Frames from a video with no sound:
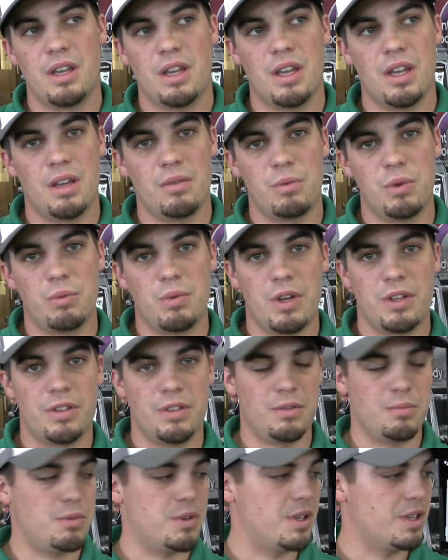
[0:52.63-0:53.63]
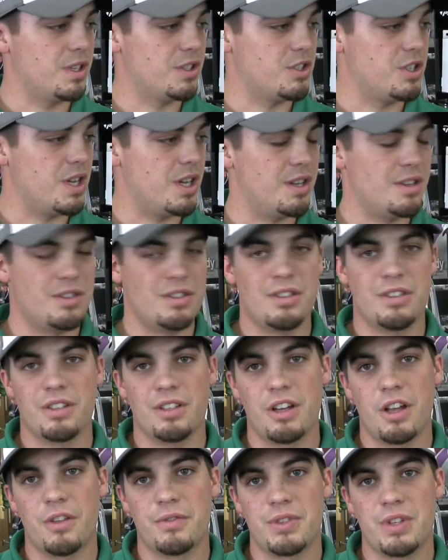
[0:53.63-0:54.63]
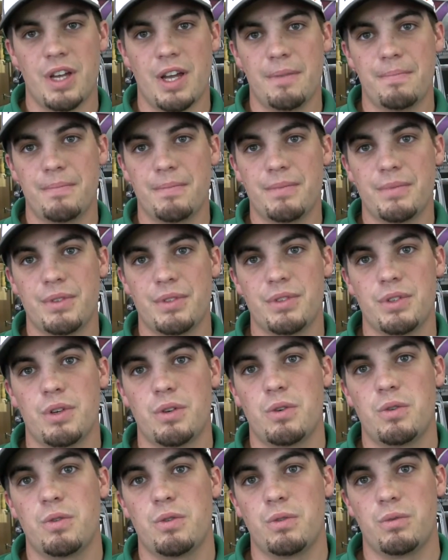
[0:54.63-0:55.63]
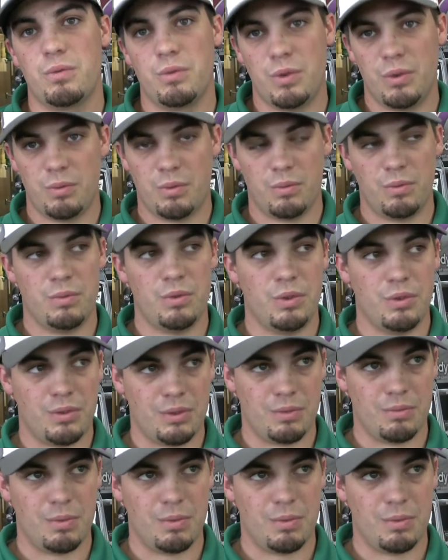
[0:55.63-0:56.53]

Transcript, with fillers: And we wanted to bring a change to the golf shop. So we used to